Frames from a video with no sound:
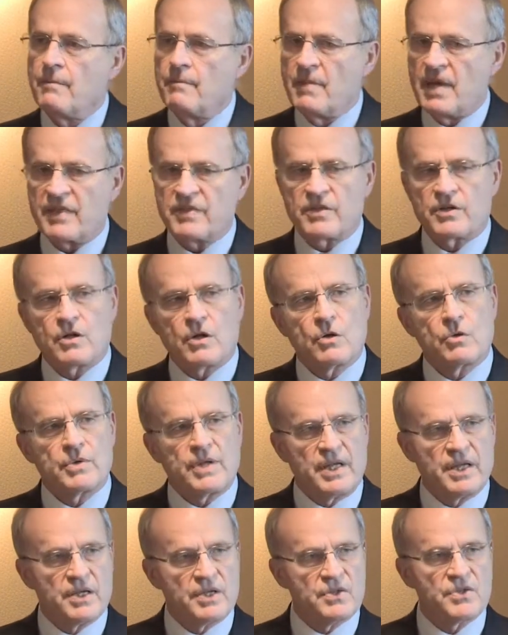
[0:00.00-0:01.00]

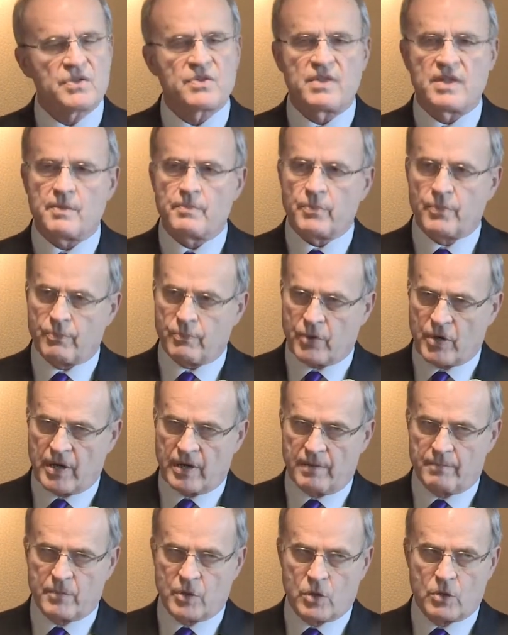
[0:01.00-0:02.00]
methadone is the
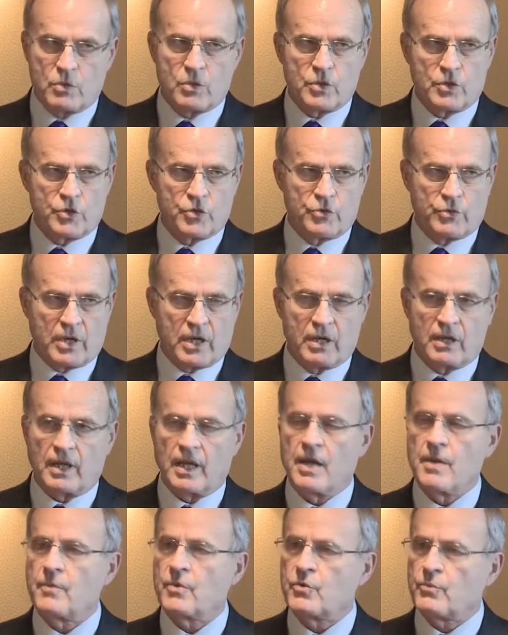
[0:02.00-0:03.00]
primal
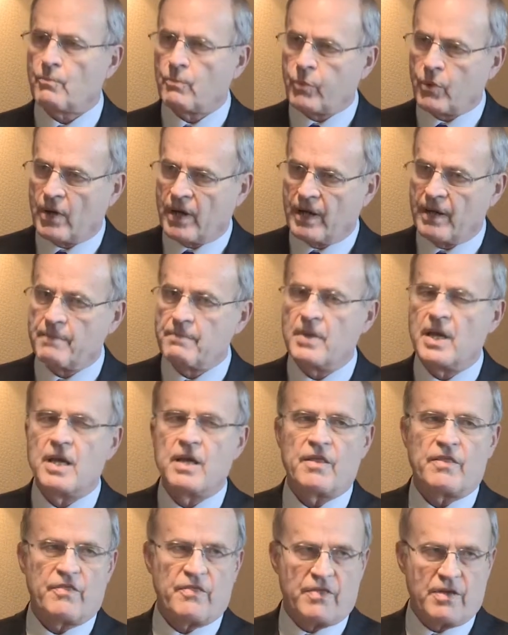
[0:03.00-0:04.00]
drug, prime
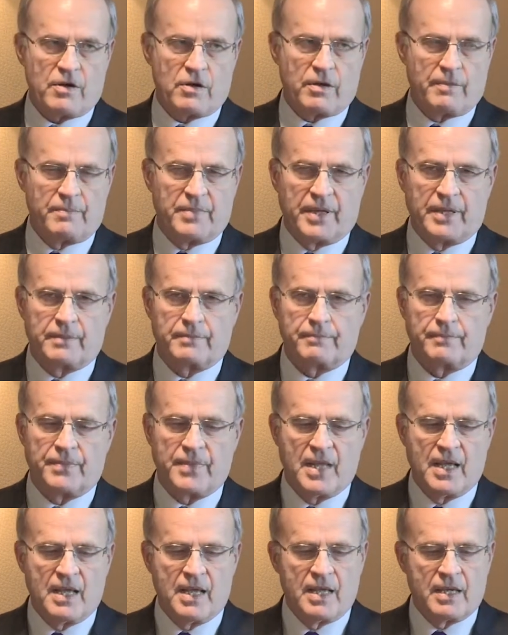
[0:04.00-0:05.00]
therapy.
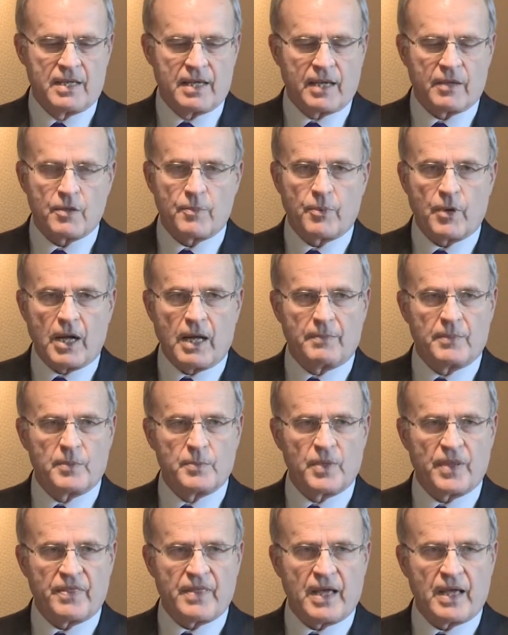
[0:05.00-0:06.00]
Now the
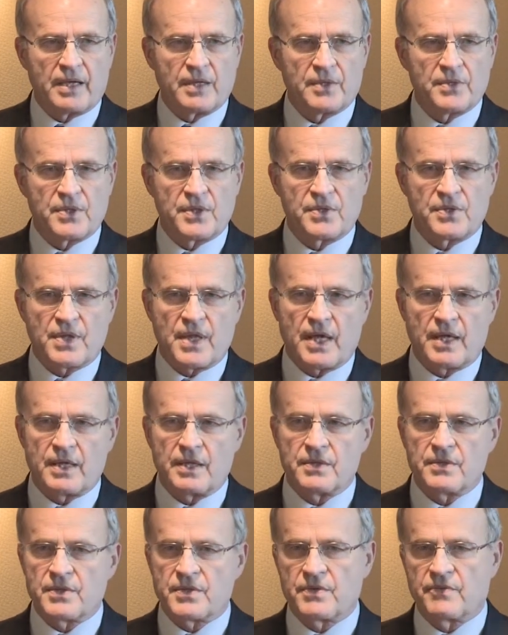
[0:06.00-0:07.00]
problem with that is, is that
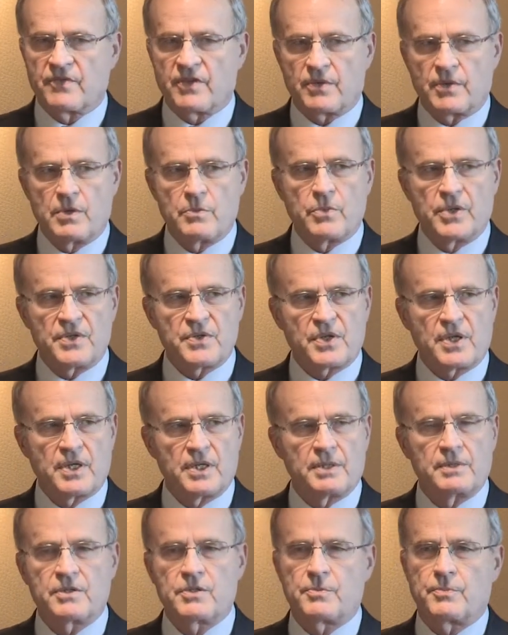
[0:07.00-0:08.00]
it's very
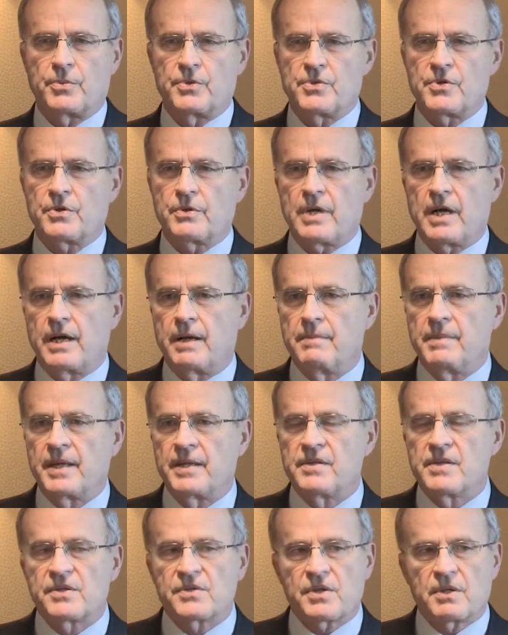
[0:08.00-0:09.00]
risky to prescribe.
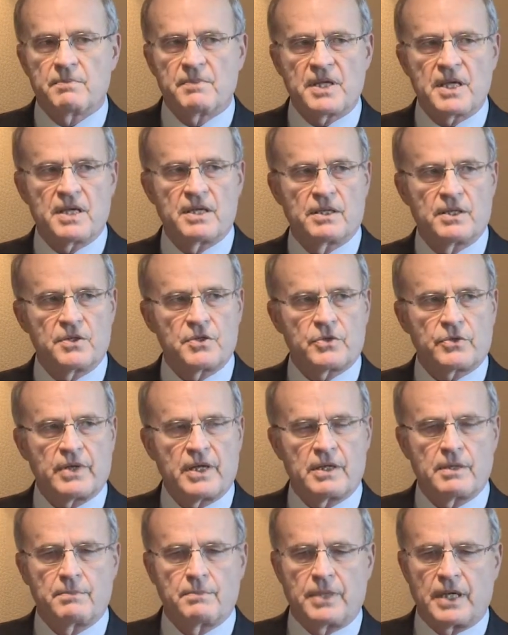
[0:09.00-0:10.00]
And this can be
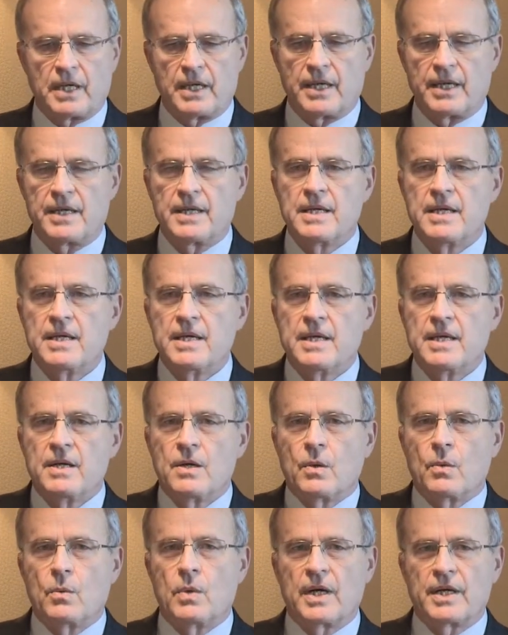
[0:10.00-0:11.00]
illustrated by
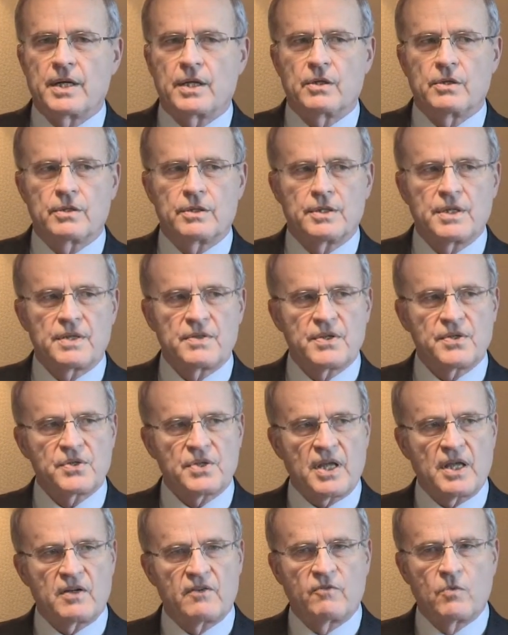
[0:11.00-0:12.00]
what occurred in the
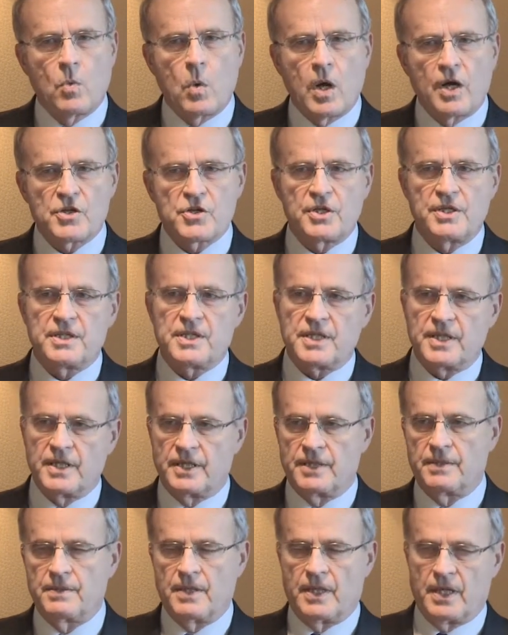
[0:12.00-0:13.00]
state of
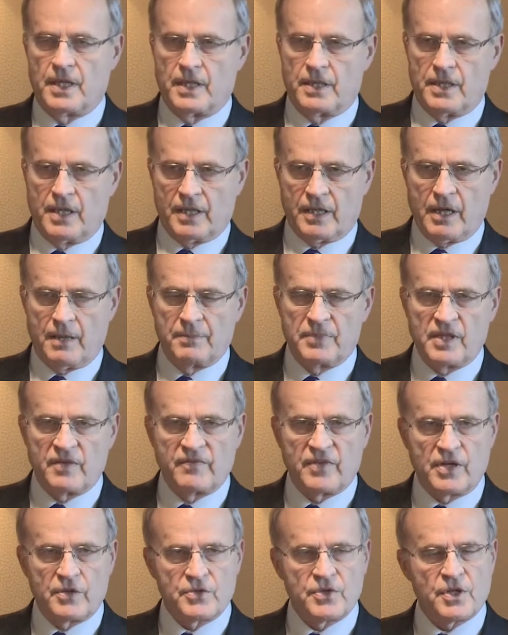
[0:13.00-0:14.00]
Washington uh, a couple
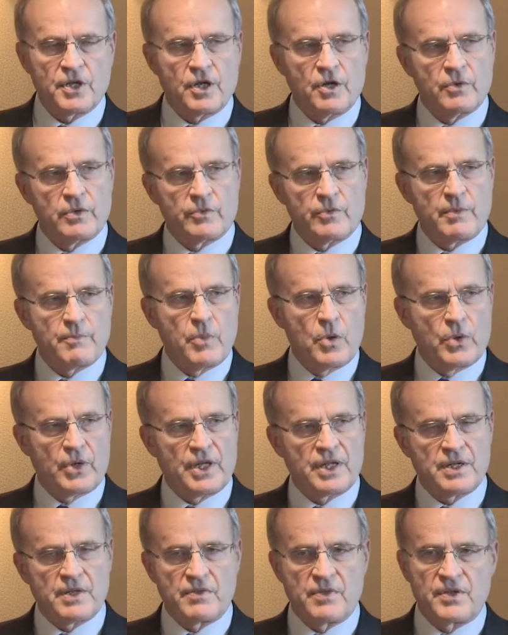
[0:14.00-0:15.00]
of years ago and
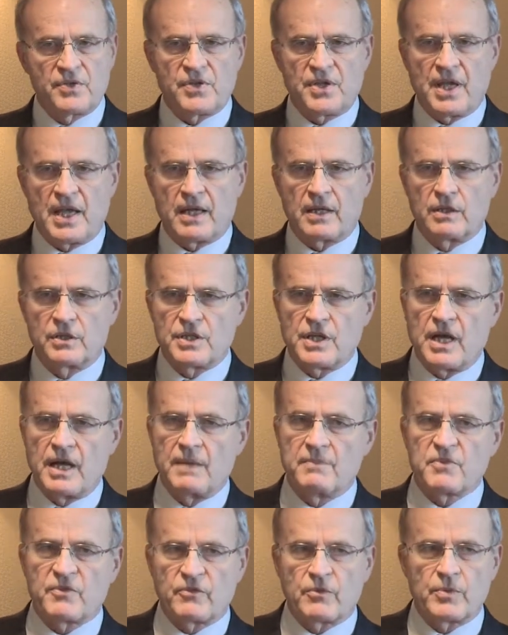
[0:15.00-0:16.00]
reported in the Seattle
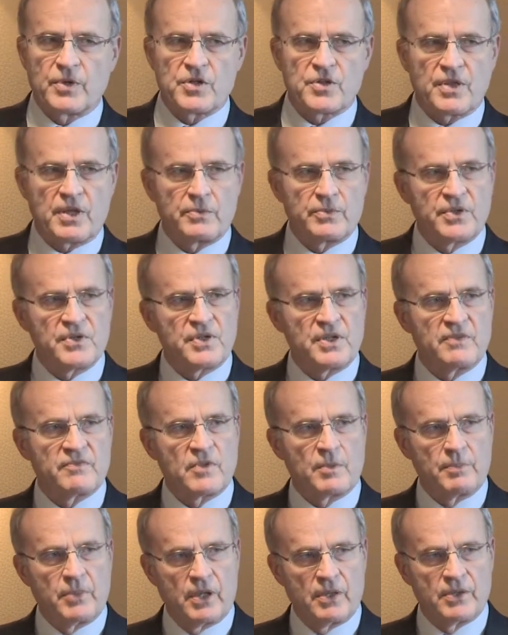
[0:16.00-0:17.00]
Times for which they received
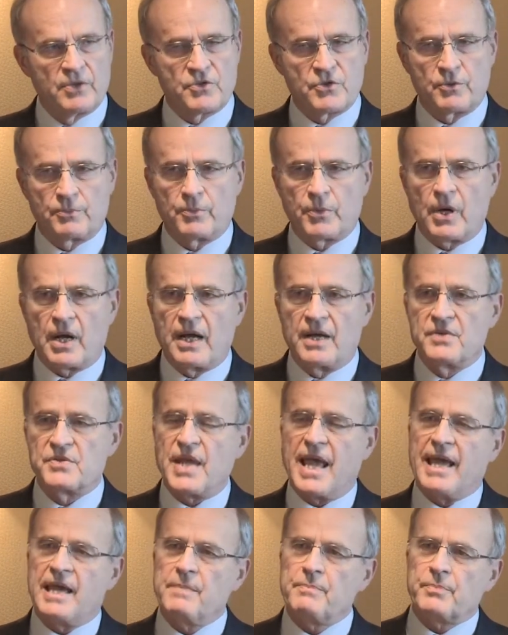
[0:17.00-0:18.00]
the Pulitzer Prize.
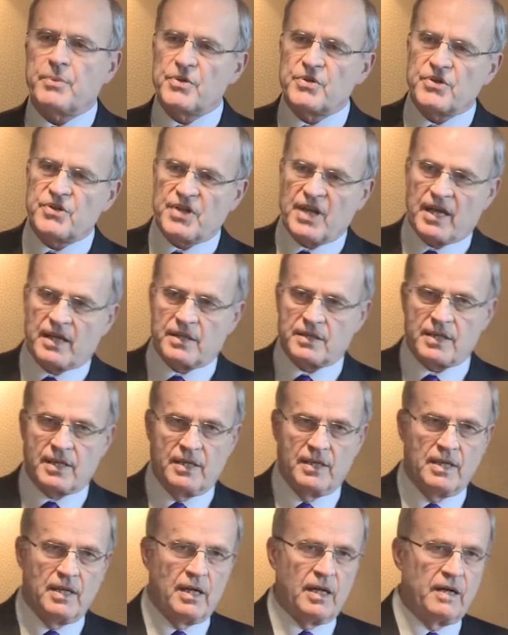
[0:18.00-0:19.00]

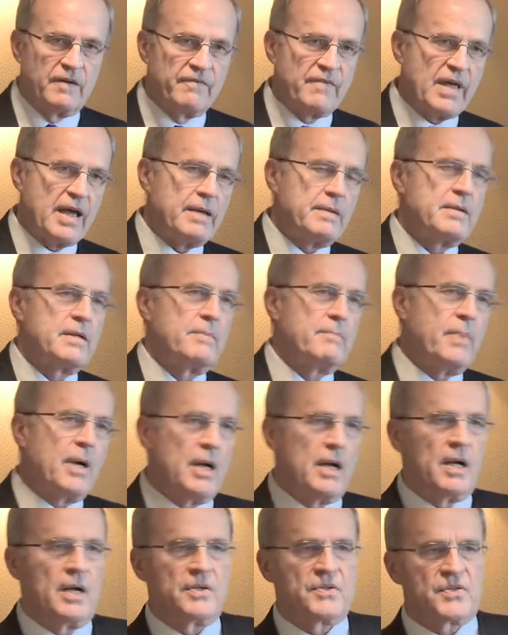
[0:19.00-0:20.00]
8% of that
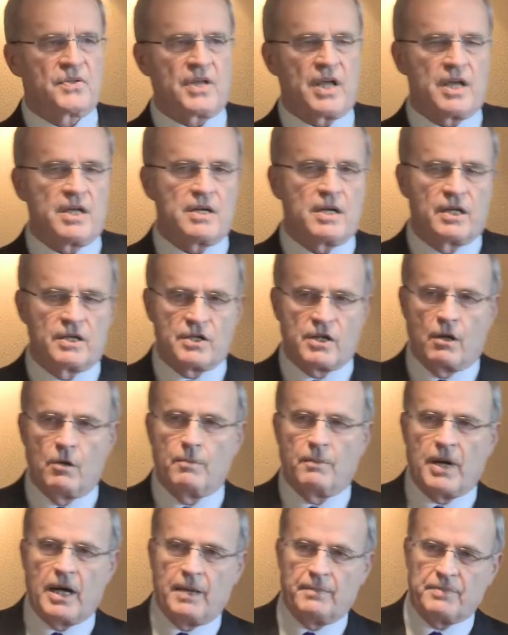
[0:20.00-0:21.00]
uh, state
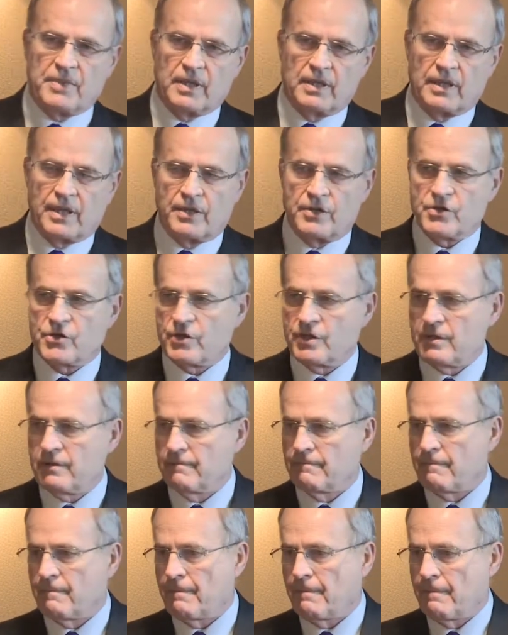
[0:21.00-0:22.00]
adult
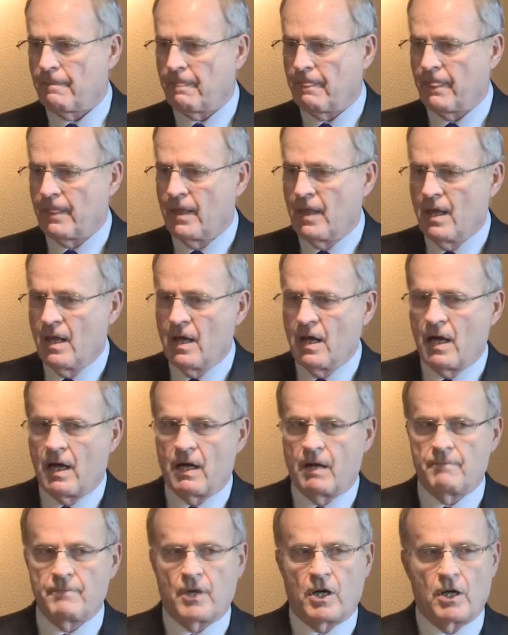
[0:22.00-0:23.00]
population
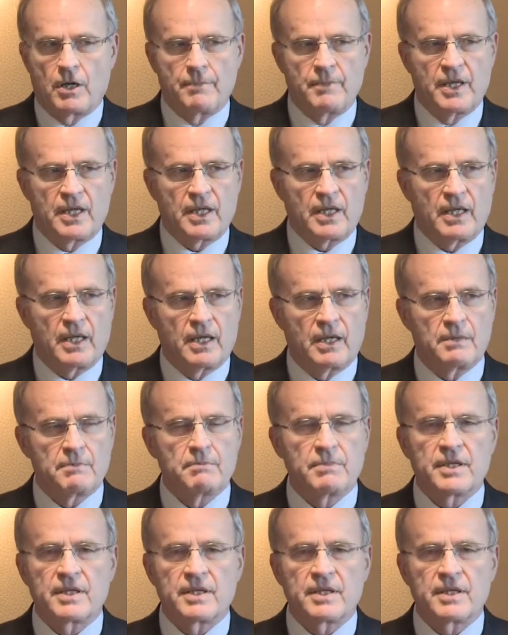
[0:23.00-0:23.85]
um, are Medicaid,